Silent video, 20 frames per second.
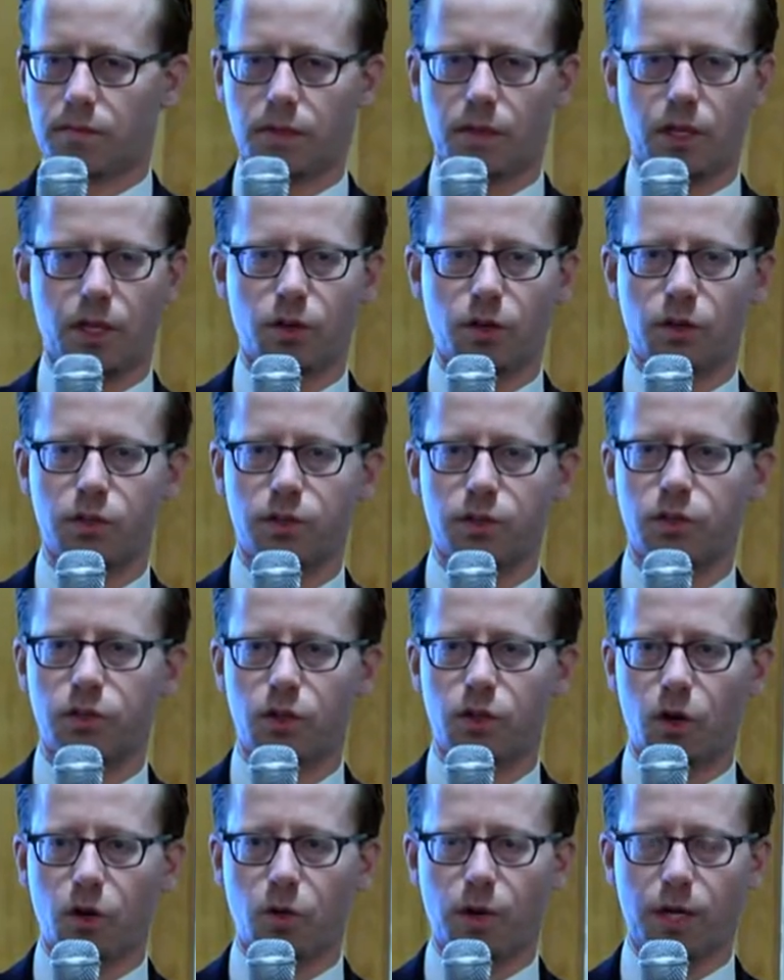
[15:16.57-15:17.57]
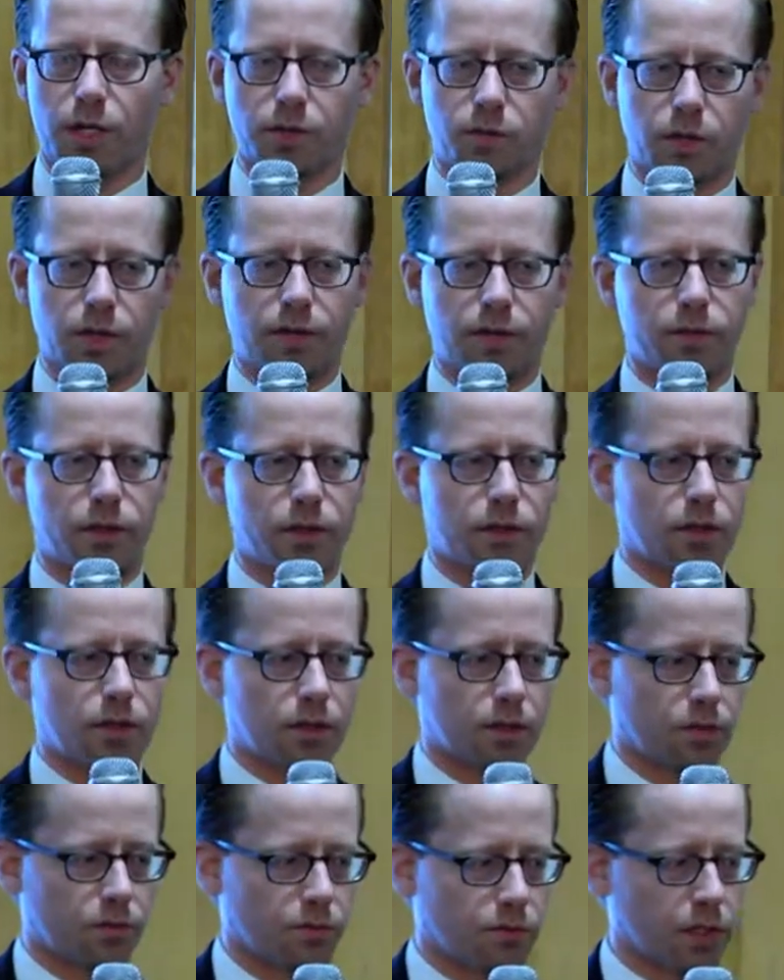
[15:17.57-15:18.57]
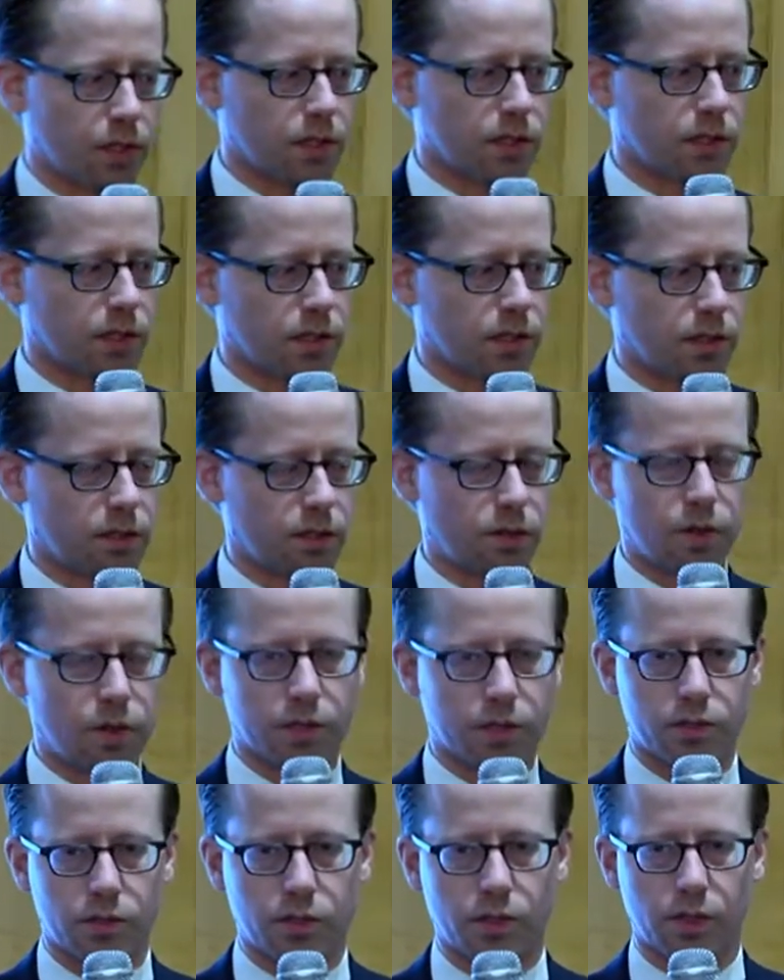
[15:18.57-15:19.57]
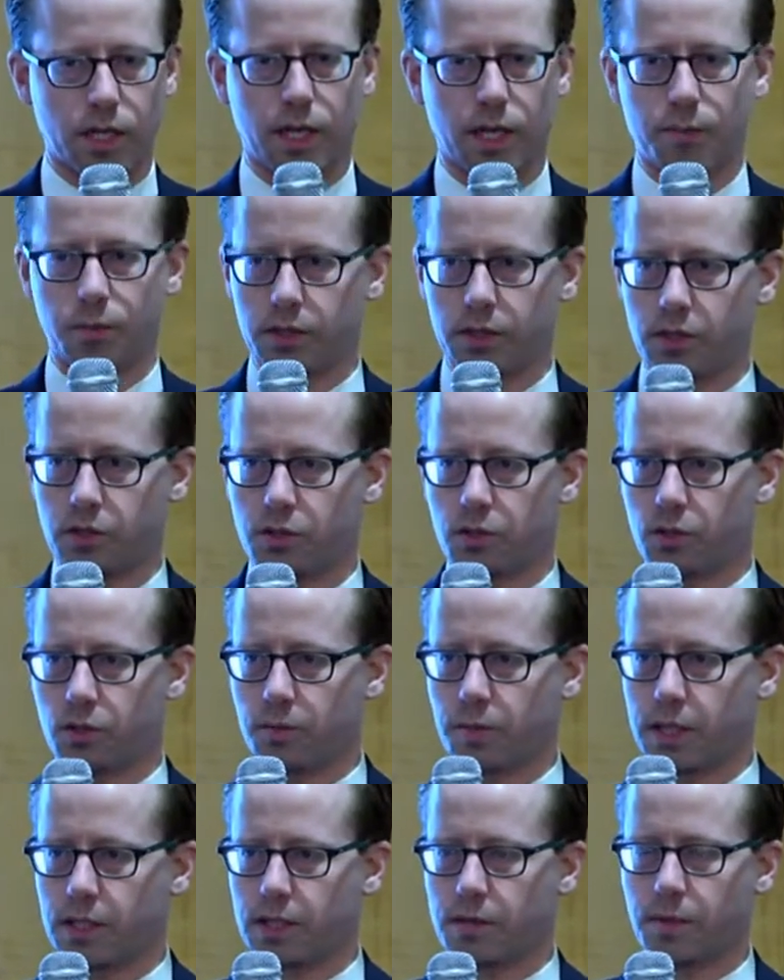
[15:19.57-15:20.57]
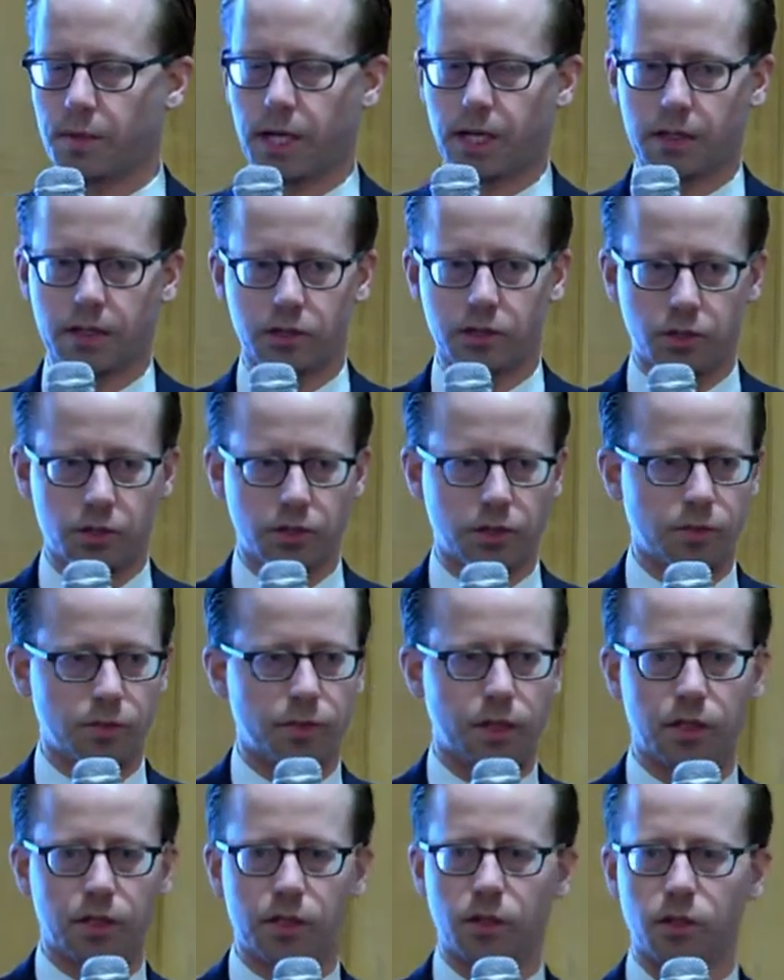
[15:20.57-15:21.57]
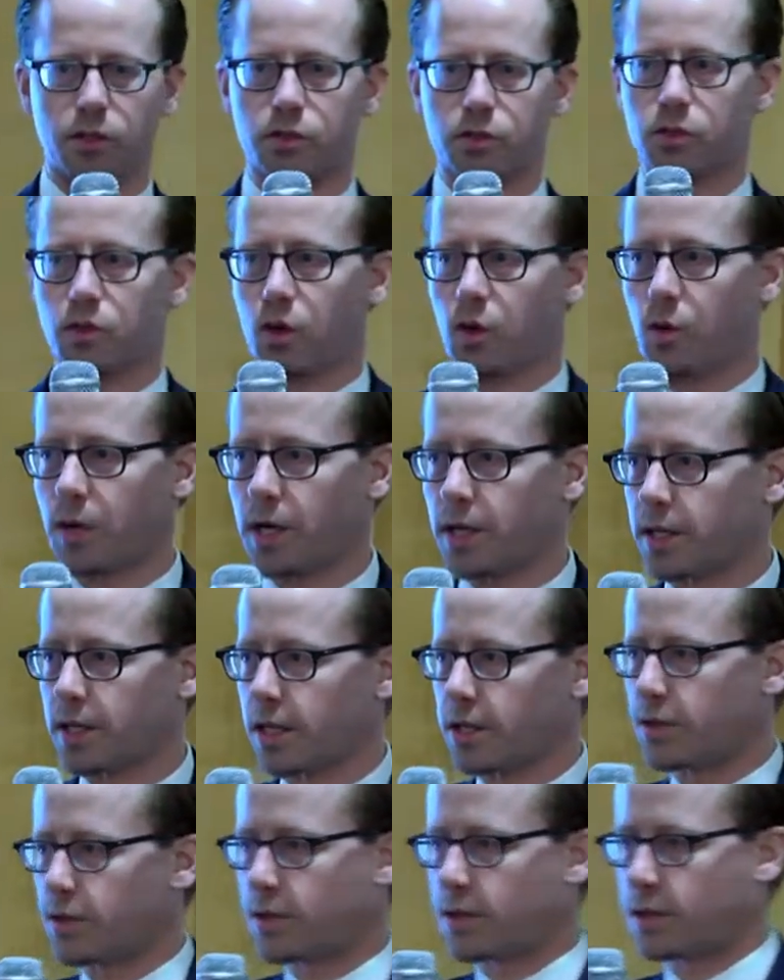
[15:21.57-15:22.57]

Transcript: There is no way, we have a phrase in the U.S., you can't put the toothpaste back in the tube. There is no way that you